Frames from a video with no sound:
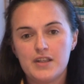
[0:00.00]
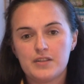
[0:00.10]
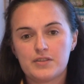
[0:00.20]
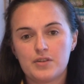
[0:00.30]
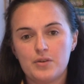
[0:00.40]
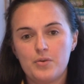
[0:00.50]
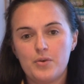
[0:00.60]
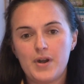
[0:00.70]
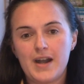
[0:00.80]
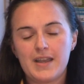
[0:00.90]

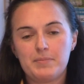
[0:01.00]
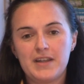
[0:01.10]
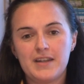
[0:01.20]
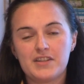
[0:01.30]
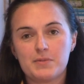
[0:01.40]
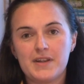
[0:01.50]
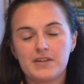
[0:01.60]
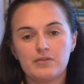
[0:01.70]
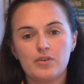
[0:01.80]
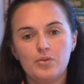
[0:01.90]
So I played an
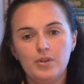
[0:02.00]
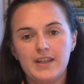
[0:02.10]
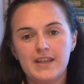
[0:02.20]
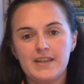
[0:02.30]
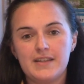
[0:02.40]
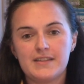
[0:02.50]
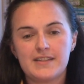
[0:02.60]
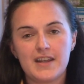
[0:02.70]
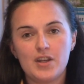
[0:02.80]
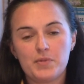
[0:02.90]
instrumental role in
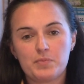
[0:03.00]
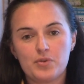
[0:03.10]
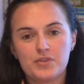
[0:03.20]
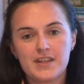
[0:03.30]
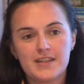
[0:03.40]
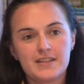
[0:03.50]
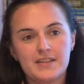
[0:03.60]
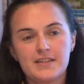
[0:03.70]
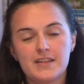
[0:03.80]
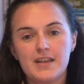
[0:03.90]
setting up the
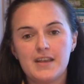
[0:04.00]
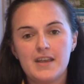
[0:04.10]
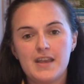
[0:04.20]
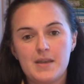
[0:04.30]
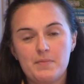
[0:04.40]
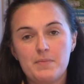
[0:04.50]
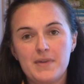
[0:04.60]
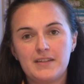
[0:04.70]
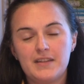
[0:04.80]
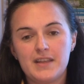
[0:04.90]
processes,
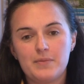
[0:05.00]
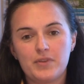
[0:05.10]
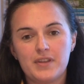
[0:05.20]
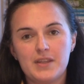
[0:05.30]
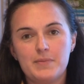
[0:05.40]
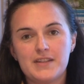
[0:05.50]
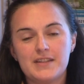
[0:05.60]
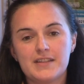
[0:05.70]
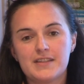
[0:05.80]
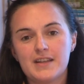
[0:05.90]
implementing them within the
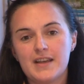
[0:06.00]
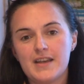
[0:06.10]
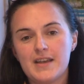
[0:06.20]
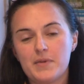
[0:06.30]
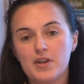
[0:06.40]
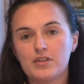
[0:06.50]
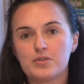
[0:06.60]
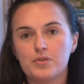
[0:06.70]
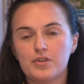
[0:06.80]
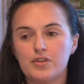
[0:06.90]
business, and
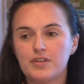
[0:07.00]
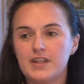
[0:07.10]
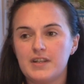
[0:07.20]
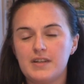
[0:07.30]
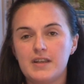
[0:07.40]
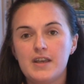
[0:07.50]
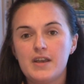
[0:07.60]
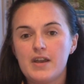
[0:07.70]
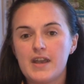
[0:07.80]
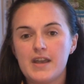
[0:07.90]
also conducting
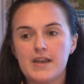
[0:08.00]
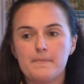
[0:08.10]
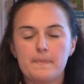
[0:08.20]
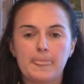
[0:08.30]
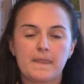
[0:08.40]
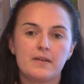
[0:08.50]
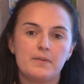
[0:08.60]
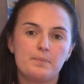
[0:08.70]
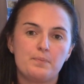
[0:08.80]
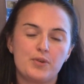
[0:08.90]

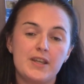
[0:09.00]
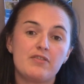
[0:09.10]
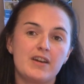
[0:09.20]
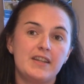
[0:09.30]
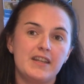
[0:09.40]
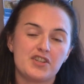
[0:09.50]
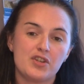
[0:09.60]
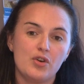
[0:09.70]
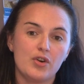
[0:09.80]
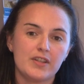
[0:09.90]

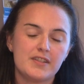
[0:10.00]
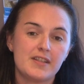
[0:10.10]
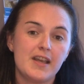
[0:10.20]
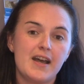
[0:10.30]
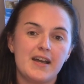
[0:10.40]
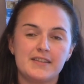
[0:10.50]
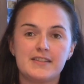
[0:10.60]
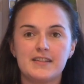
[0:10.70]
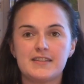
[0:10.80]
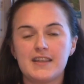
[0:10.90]
pre-accreditation audits, and
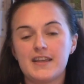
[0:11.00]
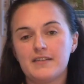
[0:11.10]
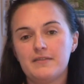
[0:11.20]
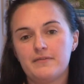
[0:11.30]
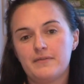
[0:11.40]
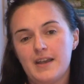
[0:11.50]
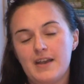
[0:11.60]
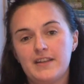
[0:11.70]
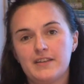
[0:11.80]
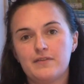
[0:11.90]
since then
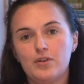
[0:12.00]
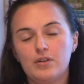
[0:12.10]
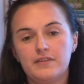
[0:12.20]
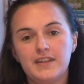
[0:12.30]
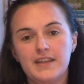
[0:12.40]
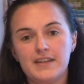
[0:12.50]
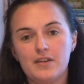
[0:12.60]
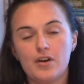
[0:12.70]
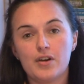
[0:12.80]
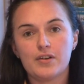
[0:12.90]
heavily involved in
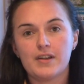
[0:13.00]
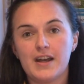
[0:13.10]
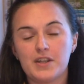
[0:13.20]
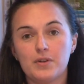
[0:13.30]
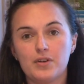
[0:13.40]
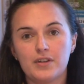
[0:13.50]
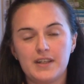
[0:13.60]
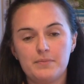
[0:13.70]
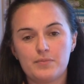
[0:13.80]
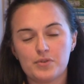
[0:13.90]
our annual
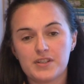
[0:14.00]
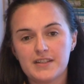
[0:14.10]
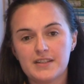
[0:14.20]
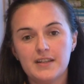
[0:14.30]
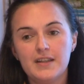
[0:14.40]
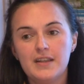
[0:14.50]
auditing process.